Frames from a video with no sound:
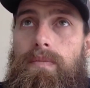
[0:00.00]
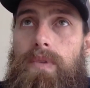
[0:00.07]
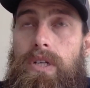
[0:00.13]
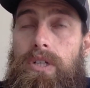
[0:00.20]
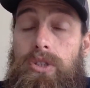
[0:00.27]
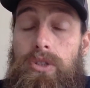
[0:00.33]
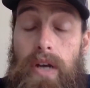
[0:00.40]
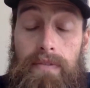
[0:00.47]

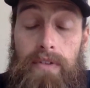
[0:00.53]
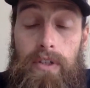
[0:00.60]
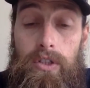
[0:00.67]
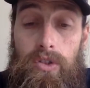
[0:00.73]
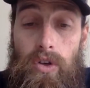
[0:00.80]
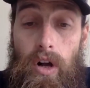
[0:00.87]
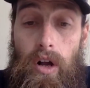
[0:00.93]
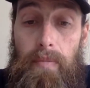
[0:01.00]
because you have to
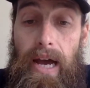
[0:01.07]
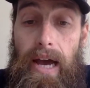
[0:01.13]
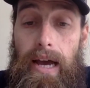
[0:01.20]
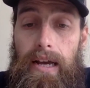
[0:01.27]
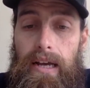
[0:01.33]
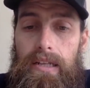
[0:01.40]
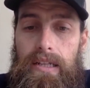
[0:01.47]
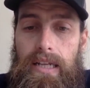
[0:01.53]
draw
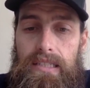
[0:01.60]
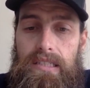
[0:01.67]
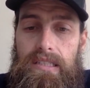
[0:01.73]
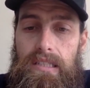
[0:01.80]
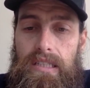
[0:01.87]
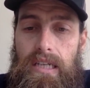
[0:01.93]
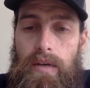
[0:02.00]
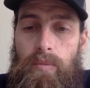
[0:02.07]
back, and that's the
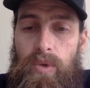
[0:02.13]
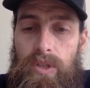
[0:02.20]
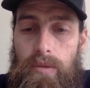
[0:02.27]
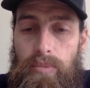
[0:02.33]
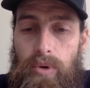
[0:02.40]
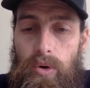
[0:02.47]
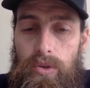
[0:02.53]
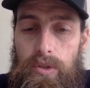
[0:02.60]
same with the
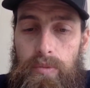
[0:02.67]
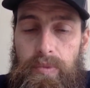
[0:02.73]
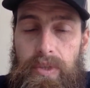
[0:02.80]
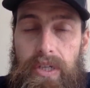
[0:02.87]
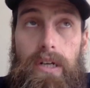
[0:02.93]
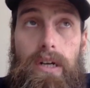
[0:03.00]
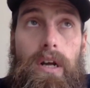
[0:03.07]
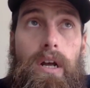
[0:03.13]
pole
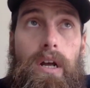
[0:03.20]
spear.